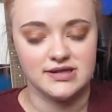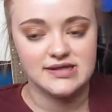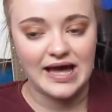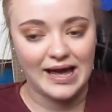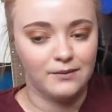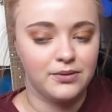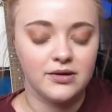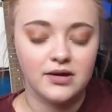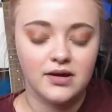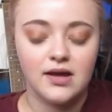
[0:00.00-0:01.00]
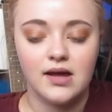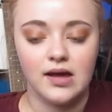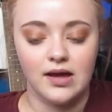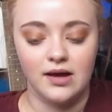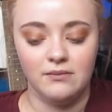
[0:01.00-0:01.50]
this app.
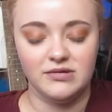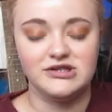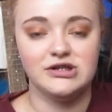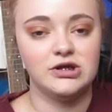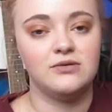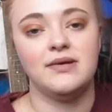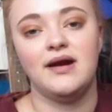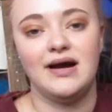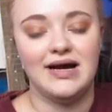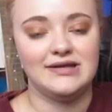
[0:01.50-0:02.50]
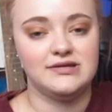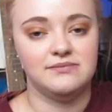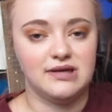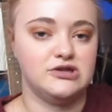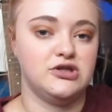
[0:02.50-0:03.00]
She told me I had to
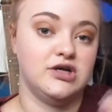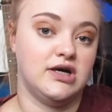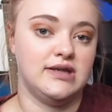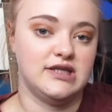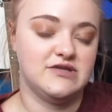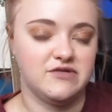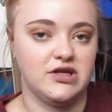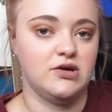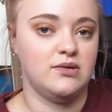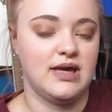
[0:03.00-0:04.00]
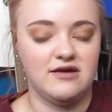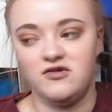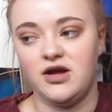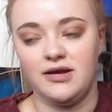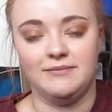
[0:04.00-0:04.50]
mention her in this video if
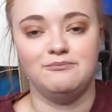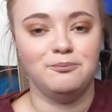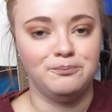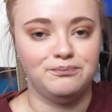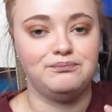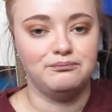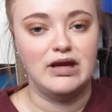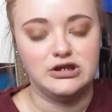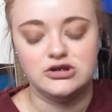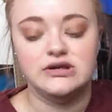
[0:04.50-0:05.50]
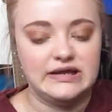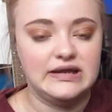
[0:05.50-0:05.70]
I mentioned